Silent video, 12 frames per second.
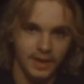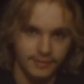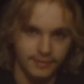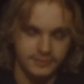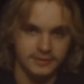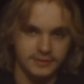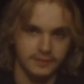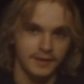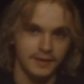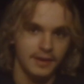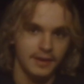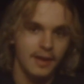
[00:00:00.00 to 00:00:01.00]
every single
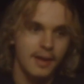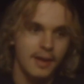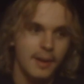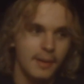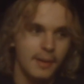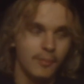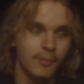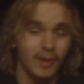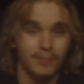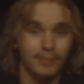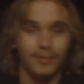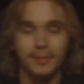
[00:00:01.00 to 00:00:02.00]
day, but
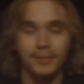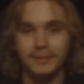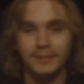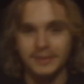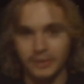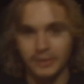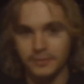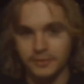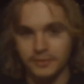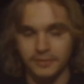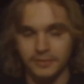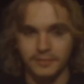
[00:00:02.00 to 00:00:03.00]
I probably
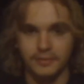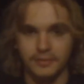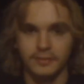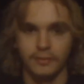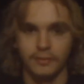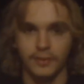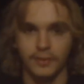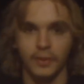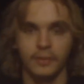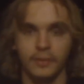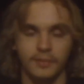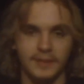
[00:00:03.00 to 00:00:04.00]
don't do them,
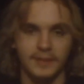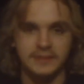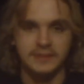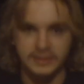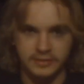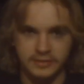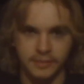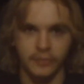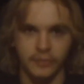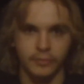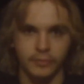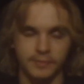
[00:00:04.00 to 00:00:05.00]
although the best case
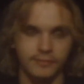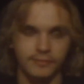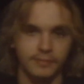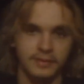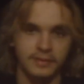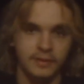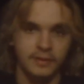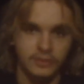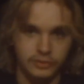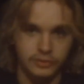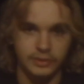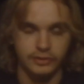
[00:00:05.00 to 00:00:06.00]
scenario would be for me
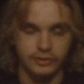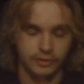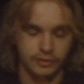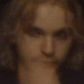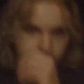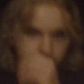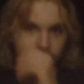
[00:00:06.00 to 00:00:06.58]
to actually do